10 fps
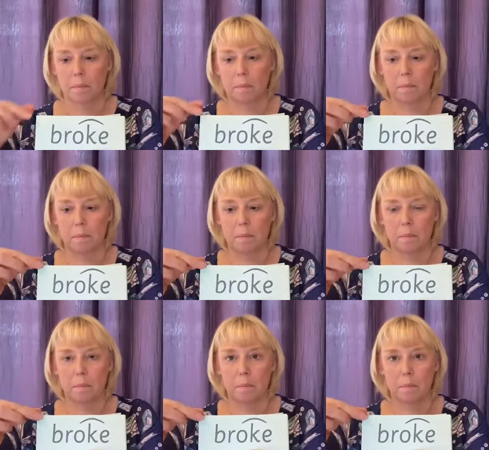
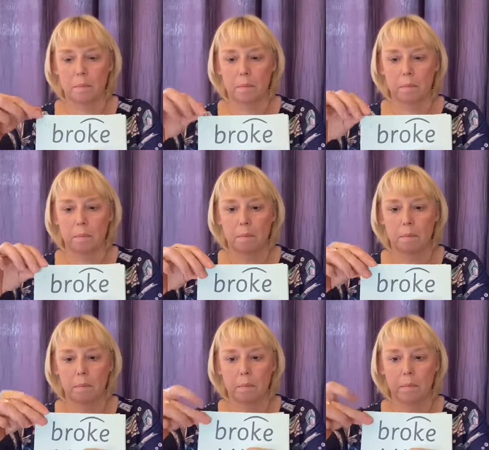
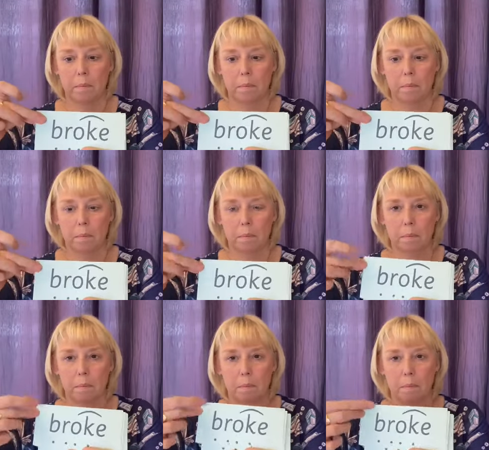
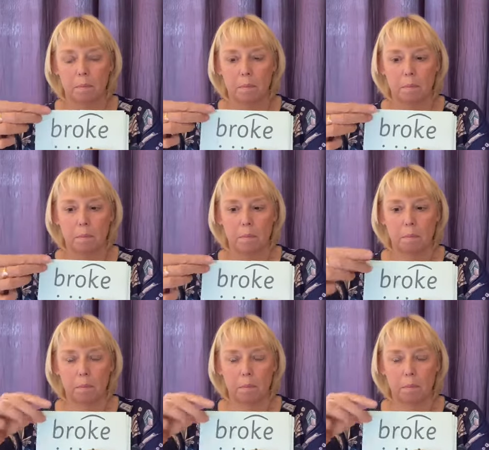(silence)